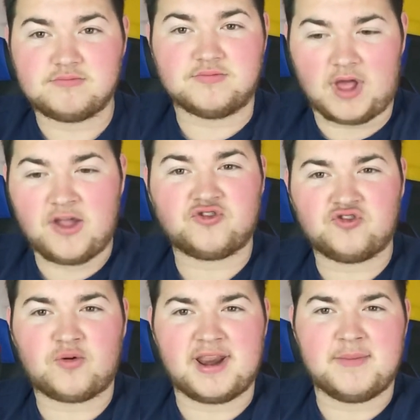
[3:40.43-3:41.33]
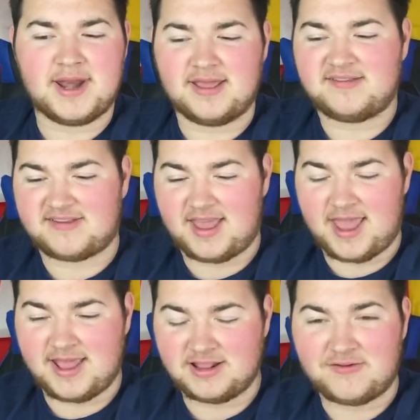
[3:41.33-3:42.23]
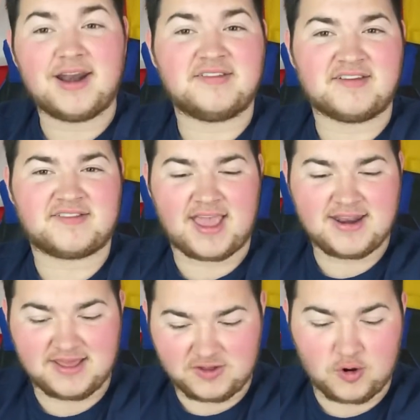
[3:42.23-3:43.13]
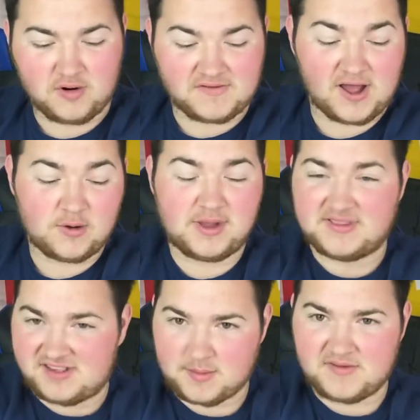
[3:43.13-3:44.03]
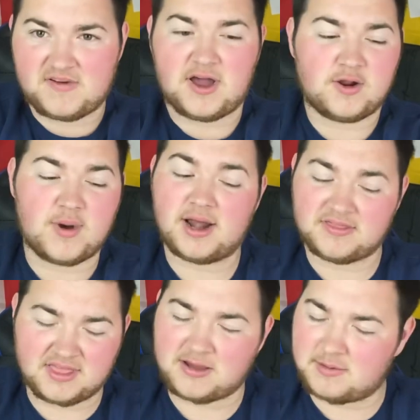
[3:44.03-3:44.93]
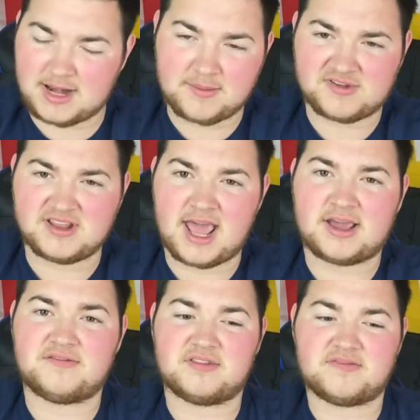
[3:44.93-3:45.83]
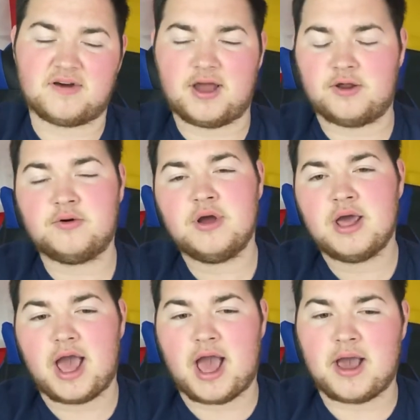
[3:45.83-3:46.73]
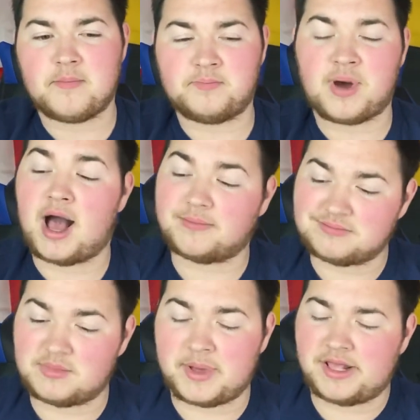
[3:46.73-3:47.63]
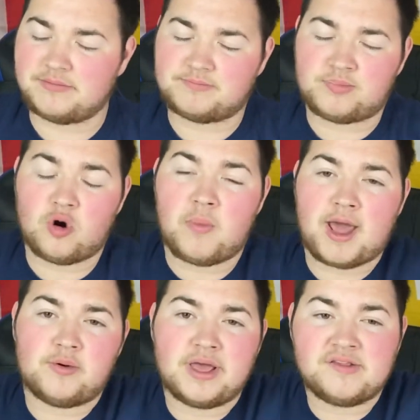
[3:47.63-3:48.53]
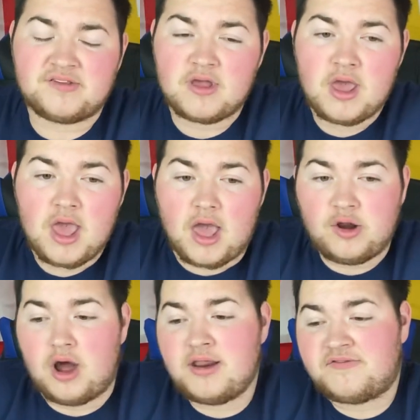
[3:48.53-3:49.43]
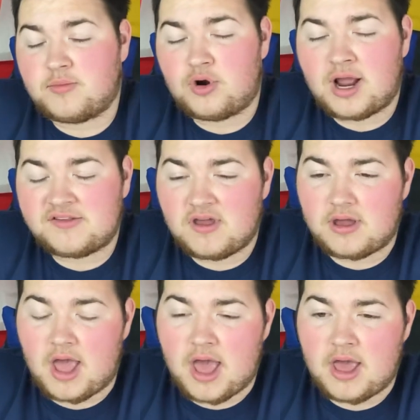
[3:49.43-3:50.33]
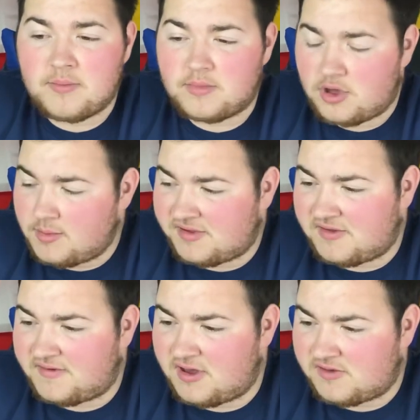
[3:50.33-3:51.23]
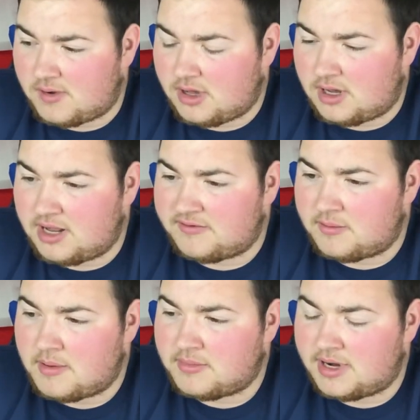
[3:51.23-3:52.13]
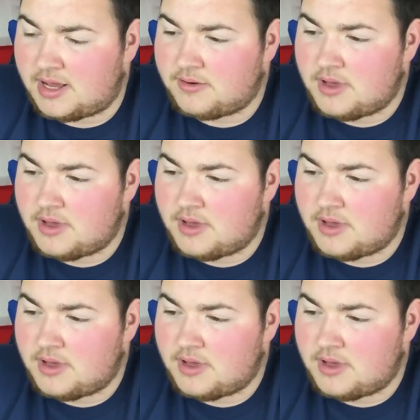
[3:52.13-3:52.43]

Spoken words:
120 minutes in the round of 16, in the quarterfinal, in the semi-final, and I think they would have been absolutely knackered for the final. But, poor penalties, not only from Morata, who missed the first one, I can't even remember now.